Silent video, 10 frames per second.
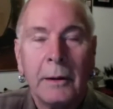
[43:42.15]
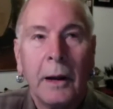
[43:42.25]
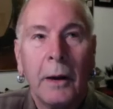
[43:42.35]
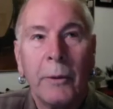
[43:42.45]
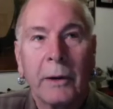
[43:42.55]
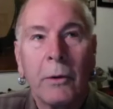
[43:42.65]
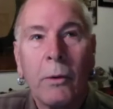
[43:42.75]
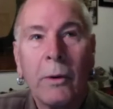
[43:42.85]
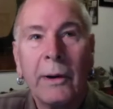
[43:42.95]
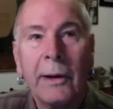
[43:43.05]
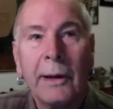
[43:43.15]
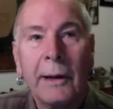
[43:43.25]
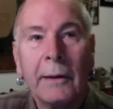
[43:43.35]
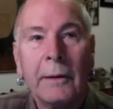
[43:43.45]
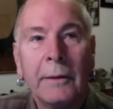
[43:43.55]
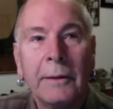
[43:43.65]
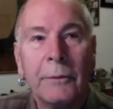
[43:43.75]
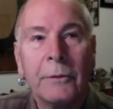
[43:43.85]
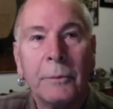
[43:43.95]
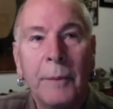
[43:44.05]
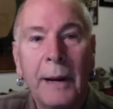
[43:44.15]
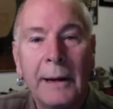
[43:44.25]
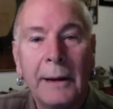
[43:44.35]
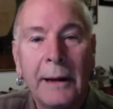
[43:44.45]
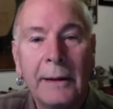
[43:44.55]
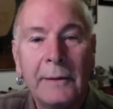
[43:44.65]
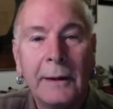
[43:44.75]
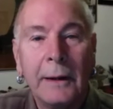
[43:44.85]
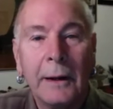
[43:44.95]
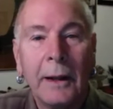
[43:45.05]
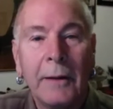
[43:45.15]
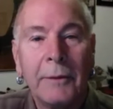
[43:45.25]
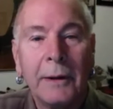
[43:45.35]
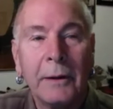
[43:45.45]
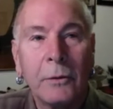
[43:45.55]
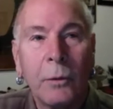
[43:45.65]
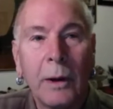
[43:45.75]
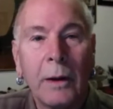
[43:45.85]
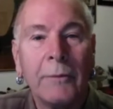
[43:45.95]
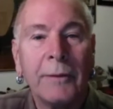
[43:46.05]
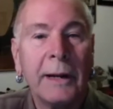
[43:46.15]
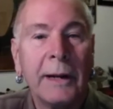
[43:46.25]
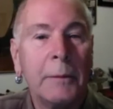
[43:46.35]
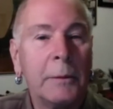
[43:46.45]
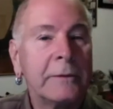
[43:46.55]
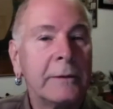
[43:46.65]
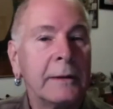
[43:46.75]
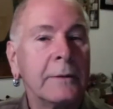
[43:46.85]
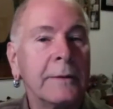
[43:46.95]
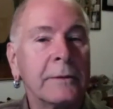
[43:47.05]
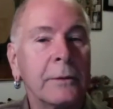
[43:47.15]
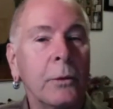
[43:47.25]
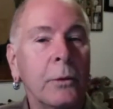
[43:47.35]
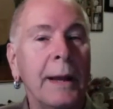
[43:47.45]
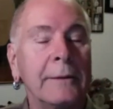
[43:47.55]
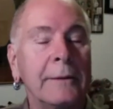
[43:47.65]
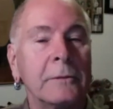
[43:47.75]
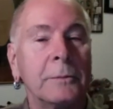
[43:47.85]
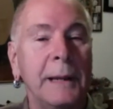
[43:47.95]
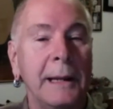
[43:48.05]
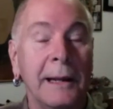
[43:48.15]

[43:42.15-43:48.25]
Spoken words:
a recording that was made in 1911 and 12. And I'm listening to this old man speak.